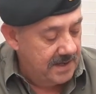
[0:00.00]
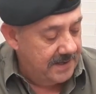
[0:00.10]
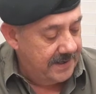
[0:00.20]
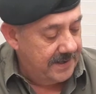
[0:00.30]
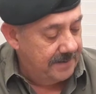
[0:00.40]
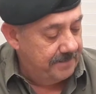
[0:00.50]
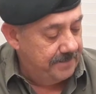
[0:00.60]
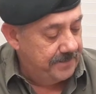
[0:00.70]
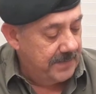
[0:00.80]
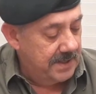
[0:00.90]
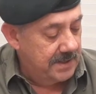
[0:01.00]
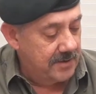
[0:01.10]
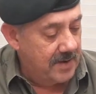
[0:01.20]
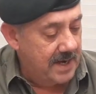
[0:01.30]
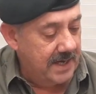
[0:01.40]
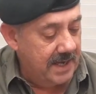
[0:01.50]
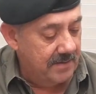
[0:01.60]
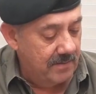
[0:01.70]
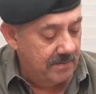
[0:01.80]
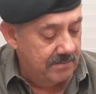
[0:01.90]
to try and
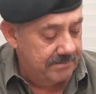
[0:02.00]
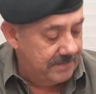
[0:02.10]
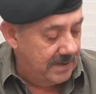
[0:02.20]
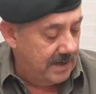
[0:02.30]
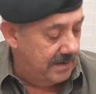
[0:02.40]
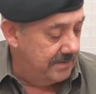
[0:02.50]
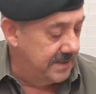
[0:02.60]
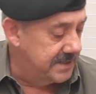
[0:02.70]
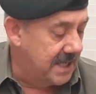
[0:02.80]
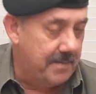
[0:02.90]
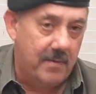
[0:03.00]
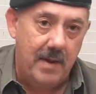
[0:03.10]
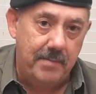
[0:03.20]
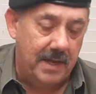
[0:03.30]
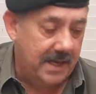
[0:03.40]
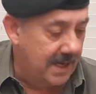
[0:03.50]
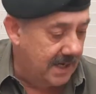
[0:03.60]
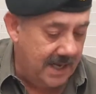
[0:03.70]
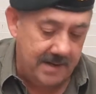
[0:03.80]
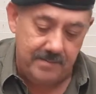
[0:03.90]
get this type of replica
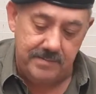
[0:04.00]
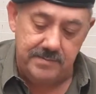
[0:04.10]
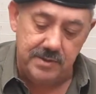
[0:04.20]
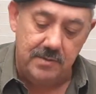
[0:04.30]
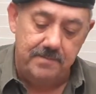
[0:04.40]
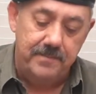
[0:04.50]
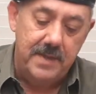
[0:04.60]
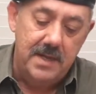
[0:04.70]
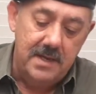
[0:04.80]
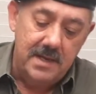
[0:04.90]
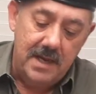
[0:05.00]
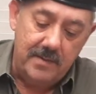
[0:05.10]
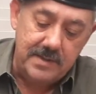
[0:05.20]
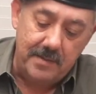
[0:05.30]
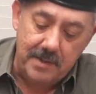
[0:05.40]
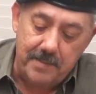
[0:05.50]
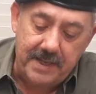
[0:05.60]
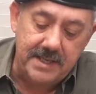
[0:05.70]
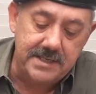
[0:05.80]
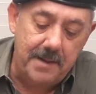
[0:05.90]
again. So I was able to pick
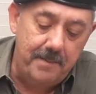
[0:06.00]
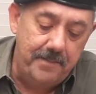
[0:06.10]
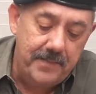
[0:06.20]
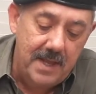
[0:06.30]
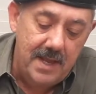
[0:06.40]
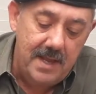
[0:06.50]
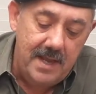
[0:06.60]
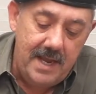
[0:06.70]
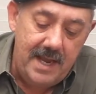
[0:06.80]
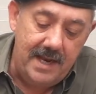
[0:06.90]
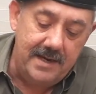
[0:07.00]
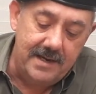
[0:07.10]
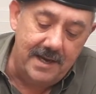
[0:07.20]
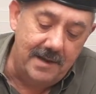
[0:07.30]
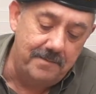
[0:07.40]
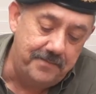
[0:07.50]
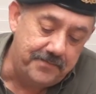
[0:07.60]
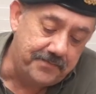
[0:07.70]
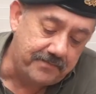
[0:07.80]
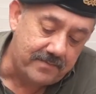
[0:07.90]
this up, and I
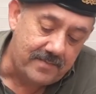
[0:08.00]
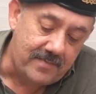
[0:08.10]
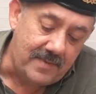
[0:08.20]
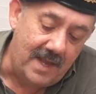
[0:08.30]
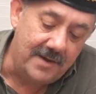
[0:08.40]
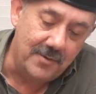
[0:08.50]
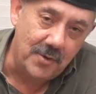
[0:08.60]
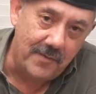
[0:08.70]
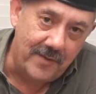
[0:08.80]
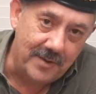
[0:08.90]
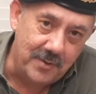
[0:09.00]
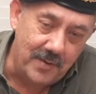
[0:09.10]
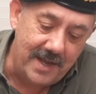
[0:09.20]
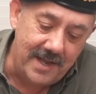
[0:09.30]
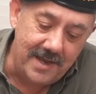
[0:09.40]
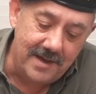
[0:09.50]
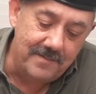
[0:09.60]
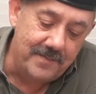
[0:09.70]
don't know if I'll do a